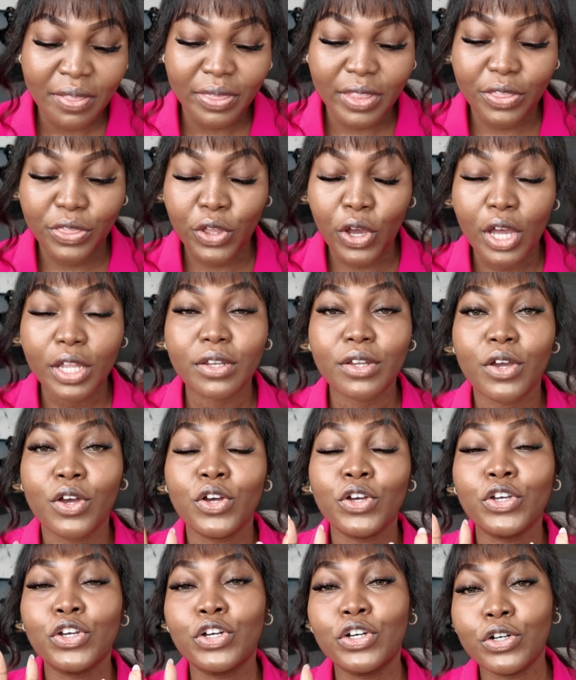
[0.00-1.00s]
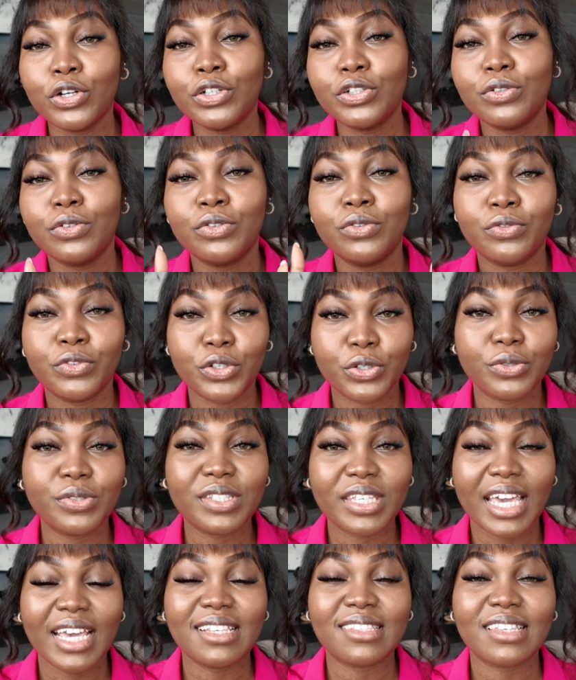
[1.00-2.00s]
The third good use
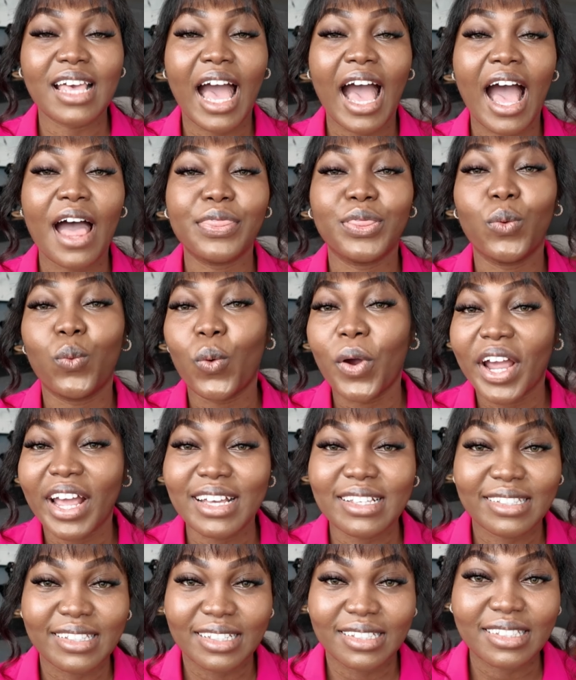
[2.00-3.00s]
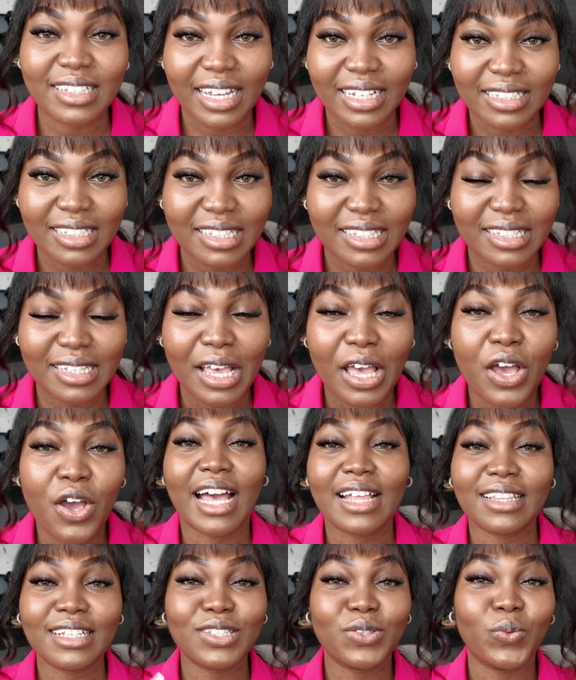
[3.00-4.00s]
case are the work assistants.
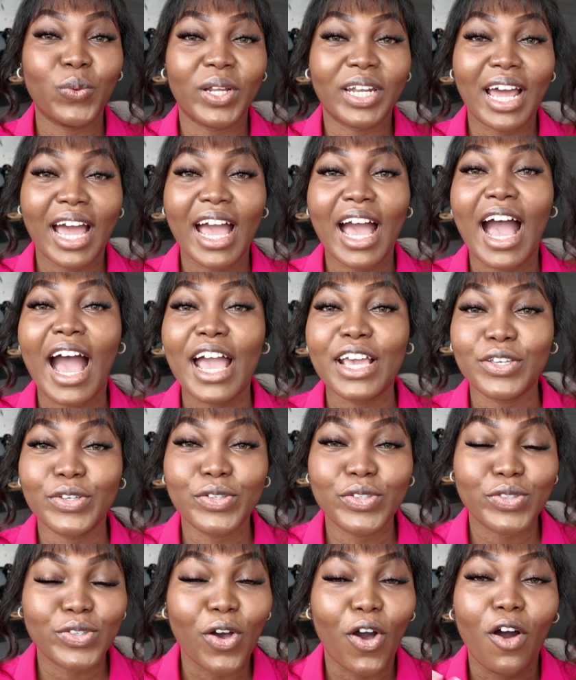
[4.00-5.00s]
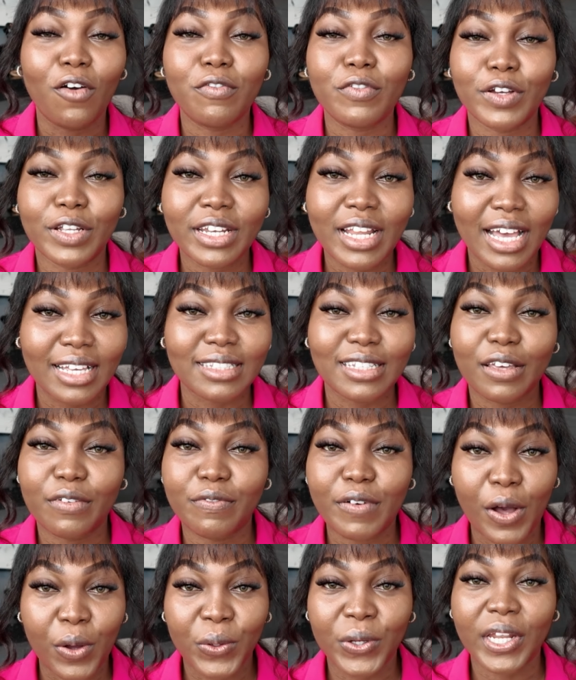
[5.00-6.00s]
And this is one that I use often as a
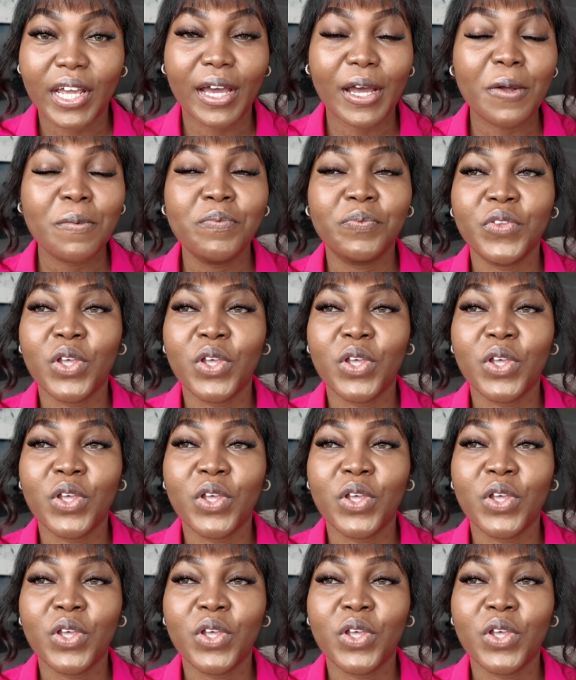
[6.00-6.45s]
founder.